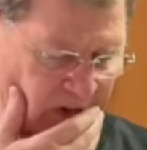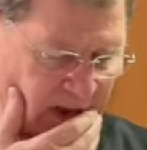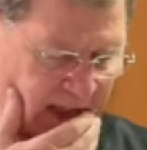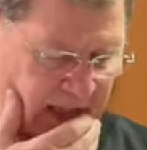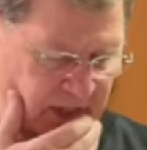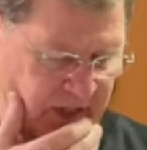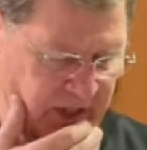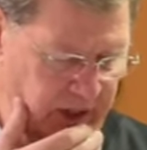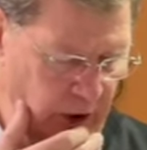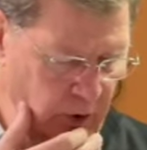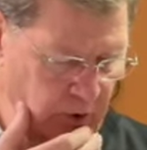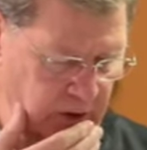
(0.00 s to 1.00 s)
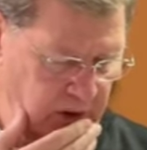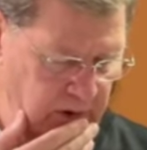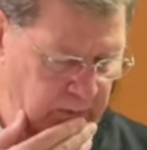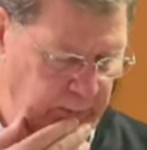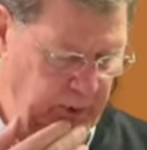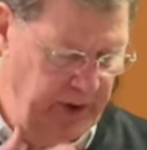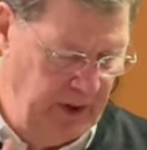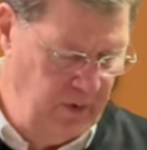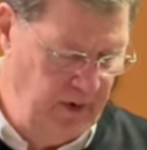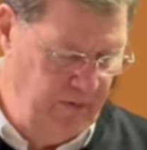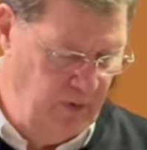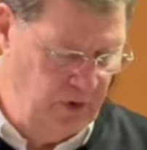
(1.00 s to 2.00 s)
let's notice,
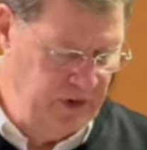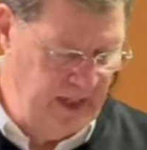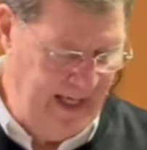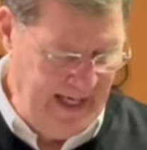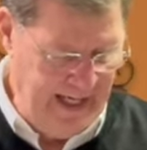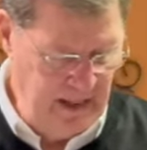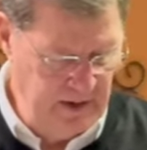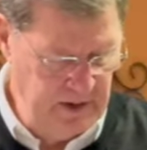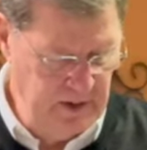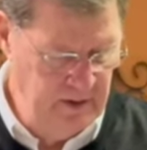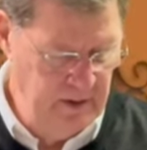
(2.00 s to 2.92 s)
particularly in verse 8,